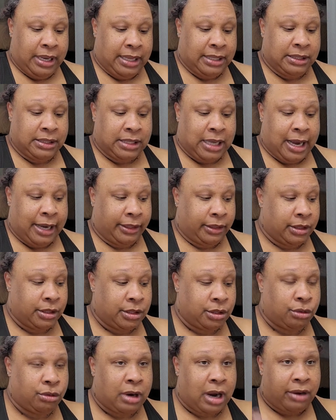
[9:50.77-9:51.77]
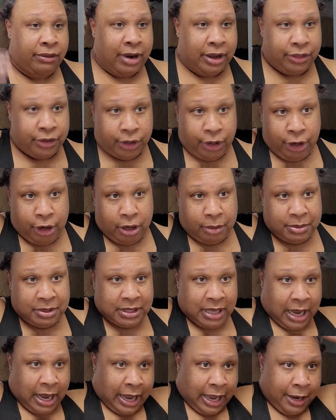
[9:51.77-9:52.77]
inside the store. I'd rather
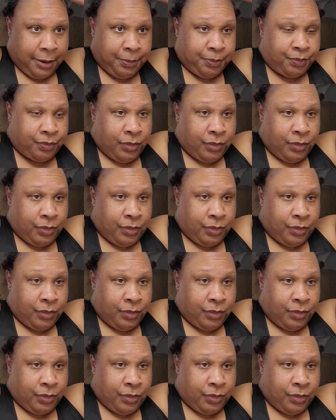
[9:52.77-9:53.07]
curbside.